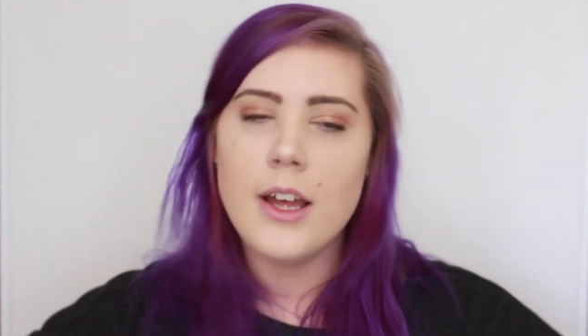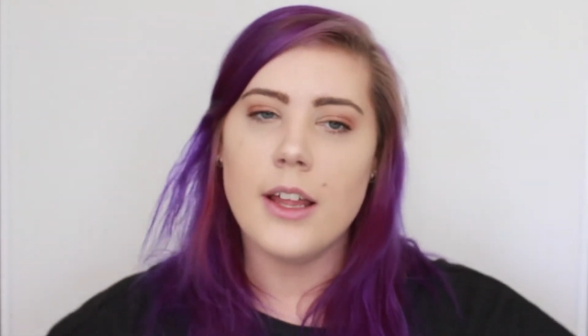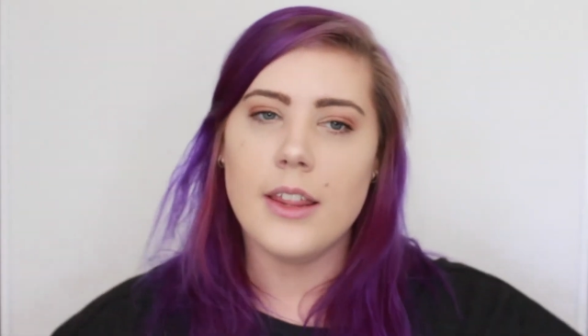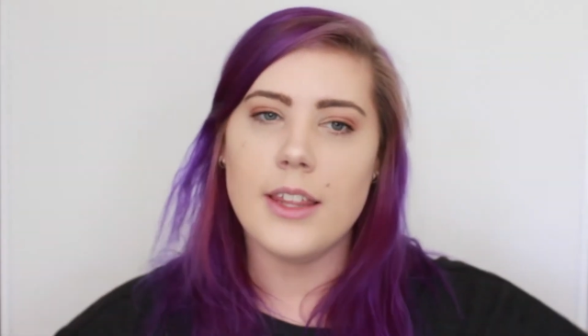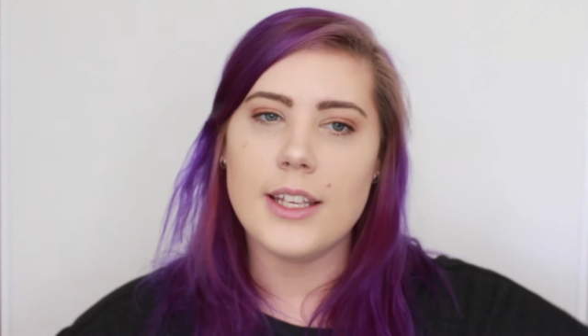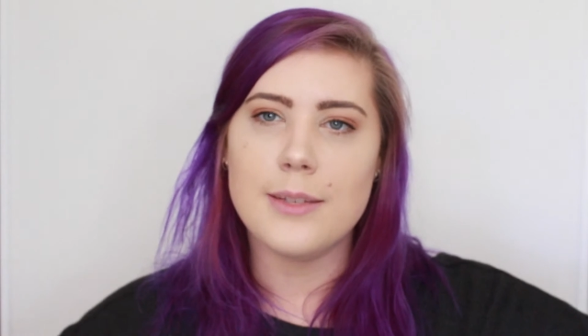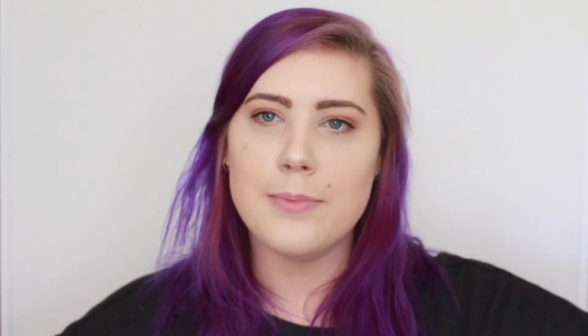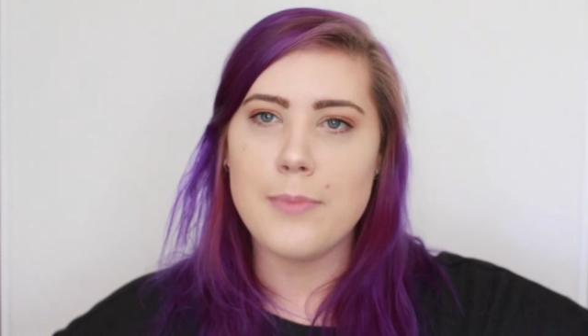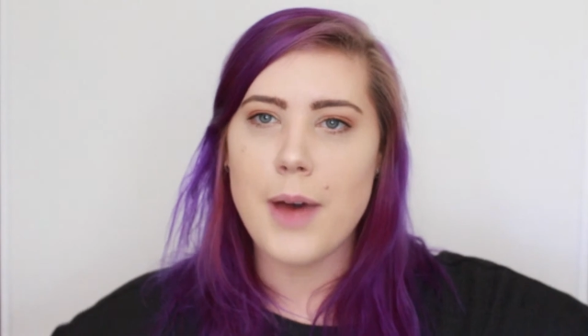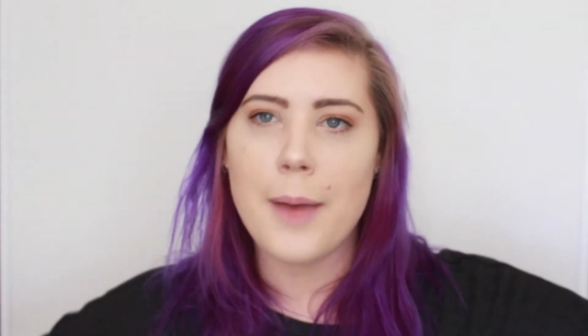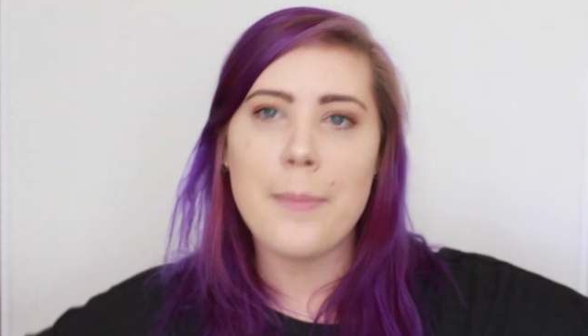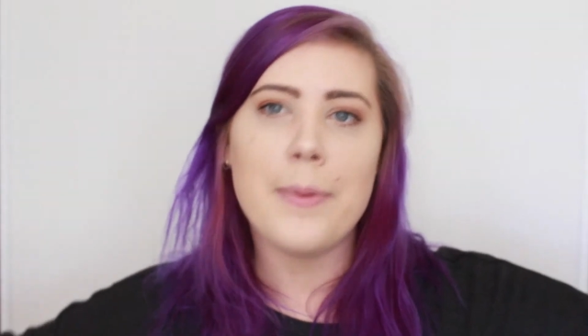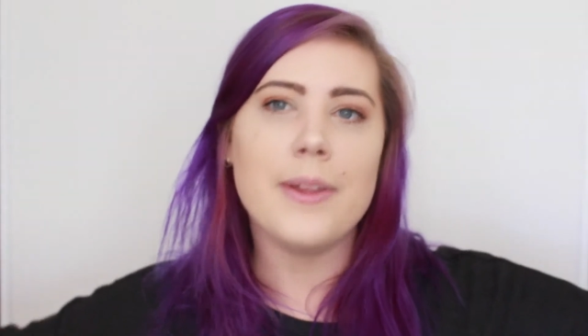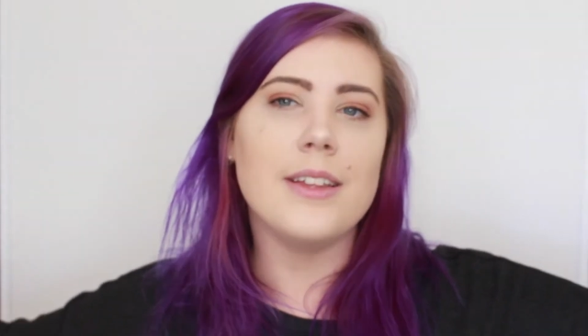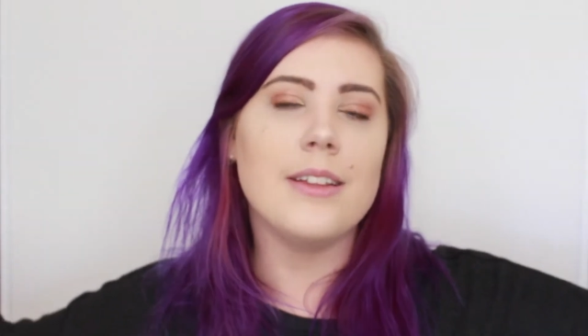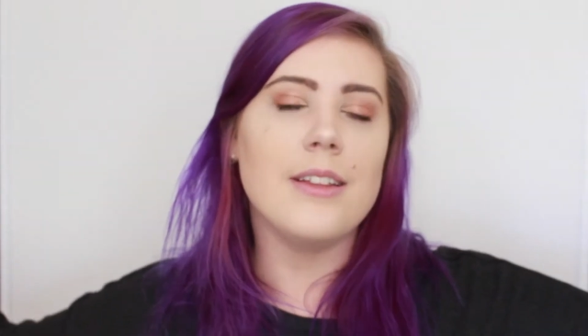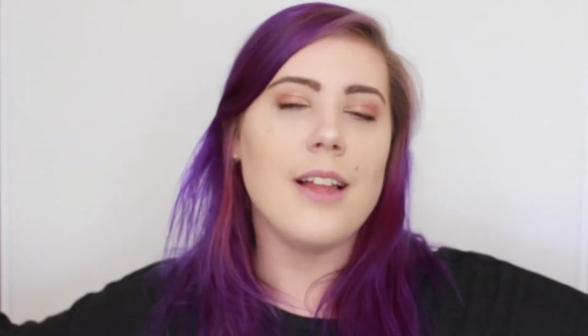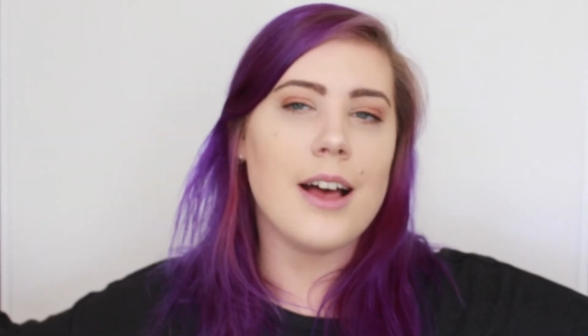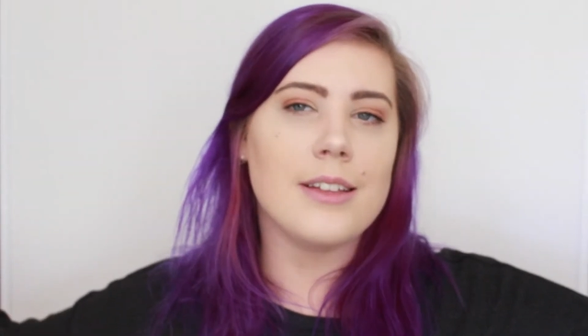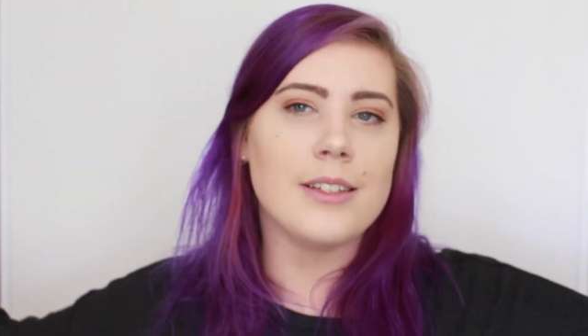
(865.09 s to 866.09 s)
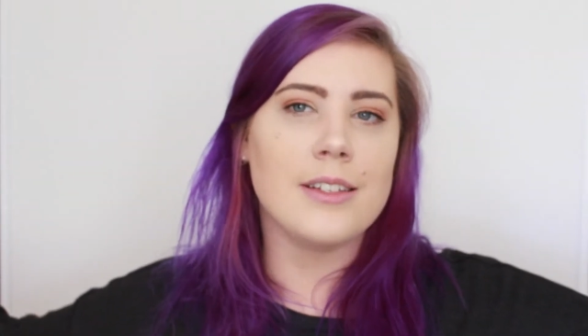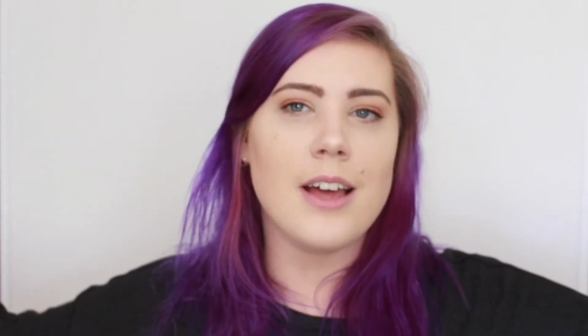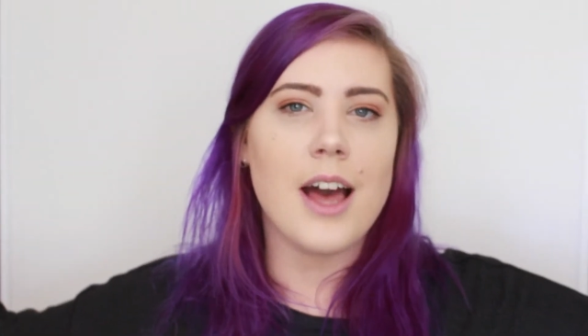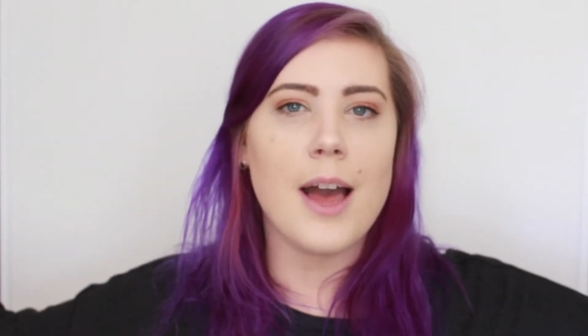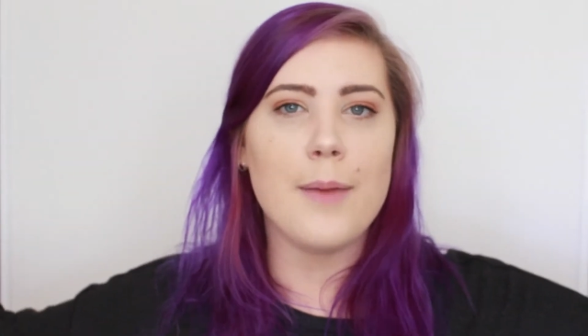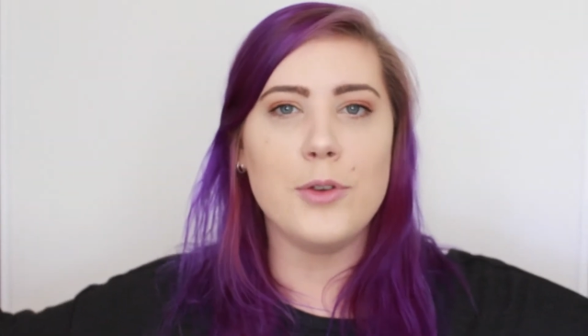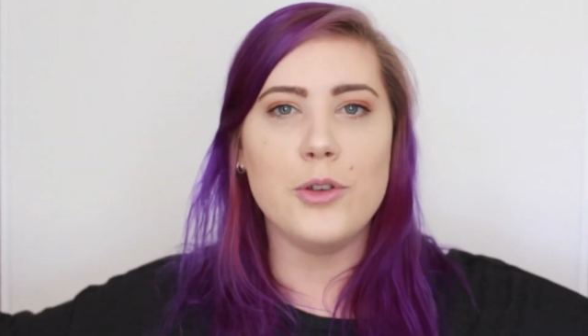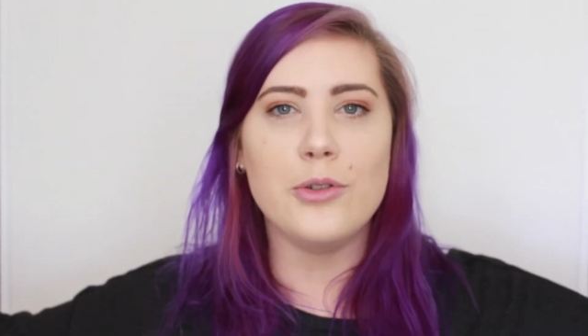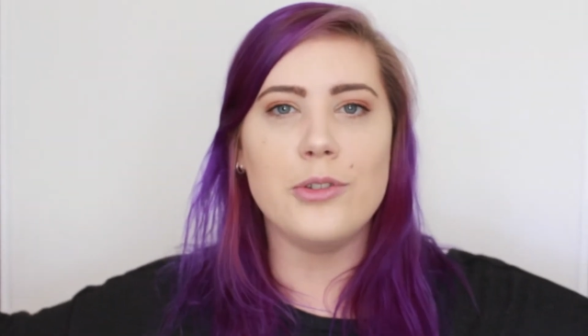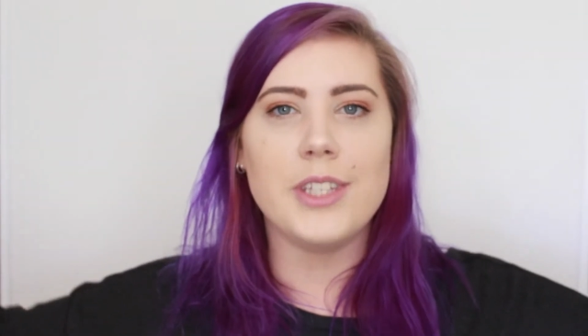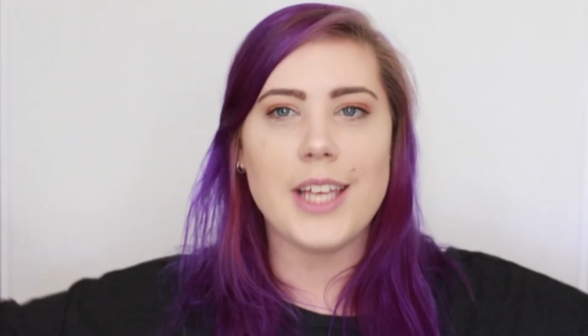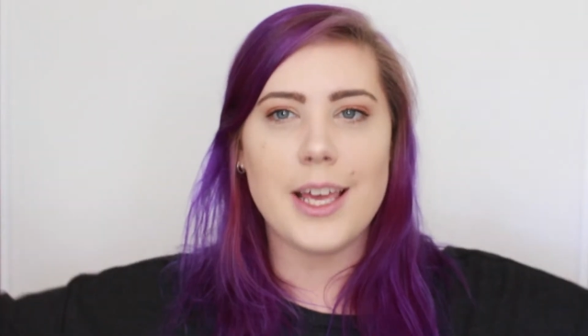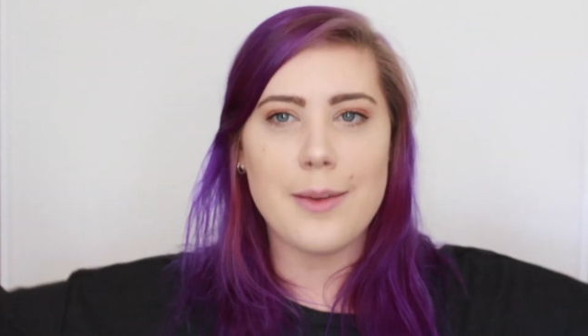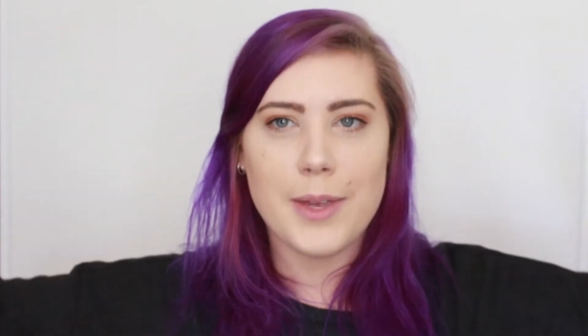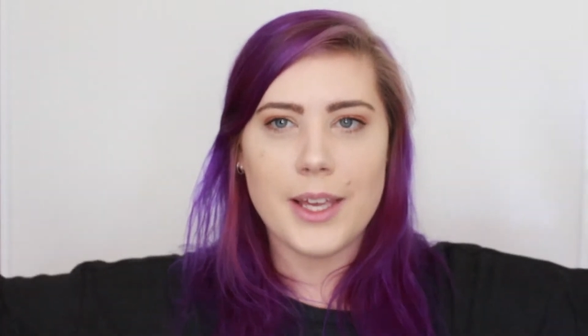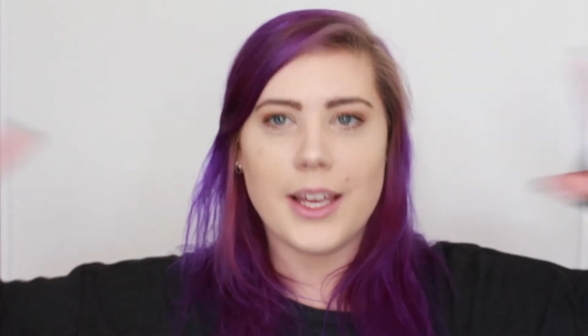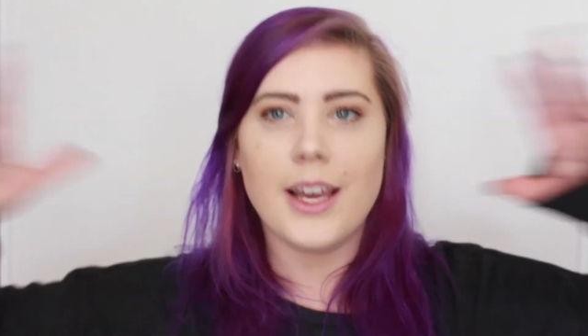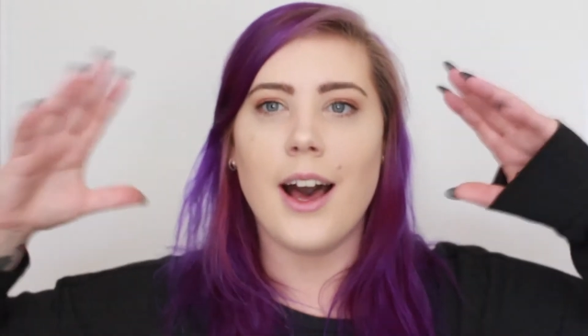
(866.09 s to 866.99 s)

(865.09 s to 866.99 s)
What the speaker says: this might be the last time you see me